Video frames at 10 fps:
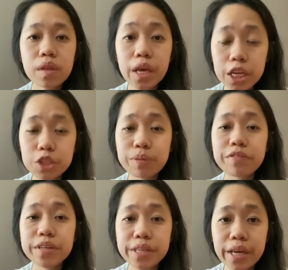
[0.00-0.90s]

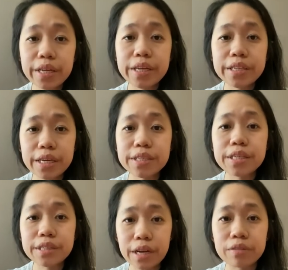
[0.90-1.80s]
HPV DNA
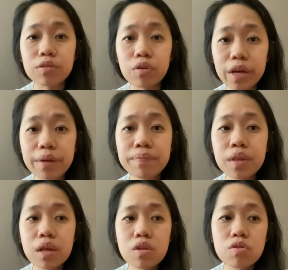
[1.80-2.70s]
testing done. Okay,
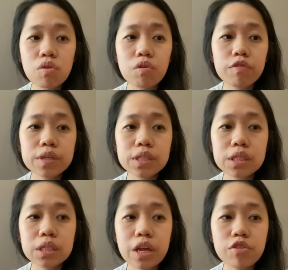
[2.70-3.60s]
so first
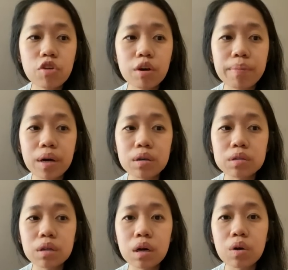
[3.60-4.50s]
let's talk about
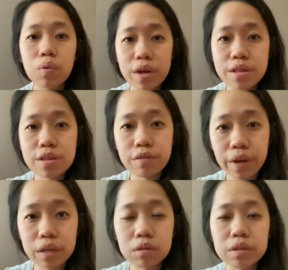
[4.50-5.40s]
what is
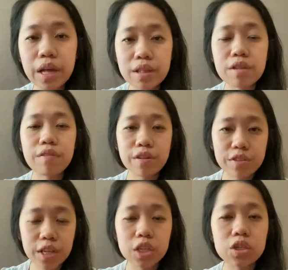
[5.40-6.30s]
cervical cancer
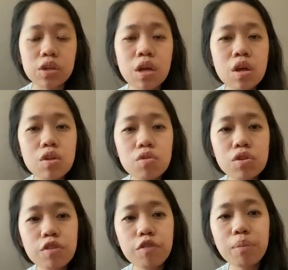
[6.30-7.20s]
vaccination. So it's
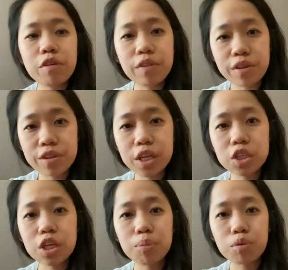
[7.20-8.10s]
a form of
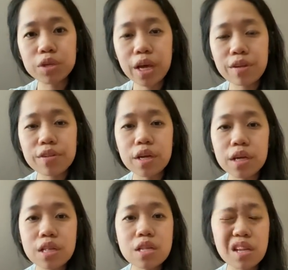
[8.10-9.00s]
vaccination that protects
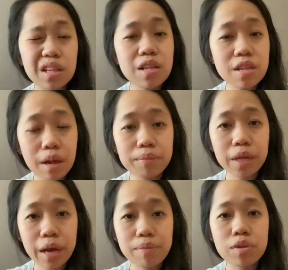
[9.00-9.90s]
against certain
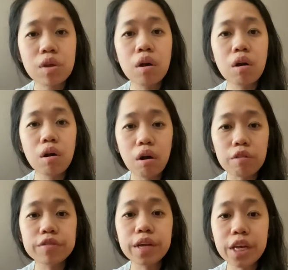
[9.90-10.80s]
subtypes
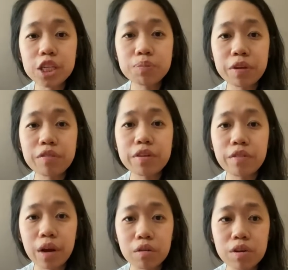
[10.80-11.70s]
of the HPV
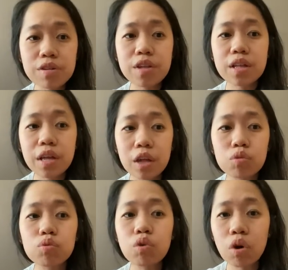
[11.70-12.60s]
virus that tend
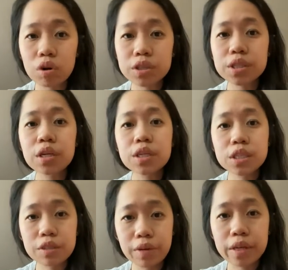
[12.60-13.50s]
to cause
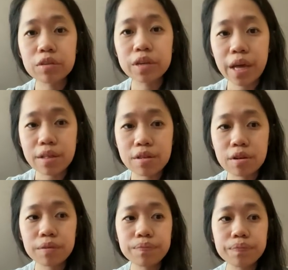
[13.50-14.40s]
cervical
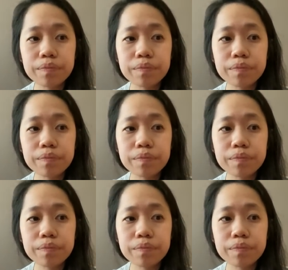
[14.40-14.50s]
cancer.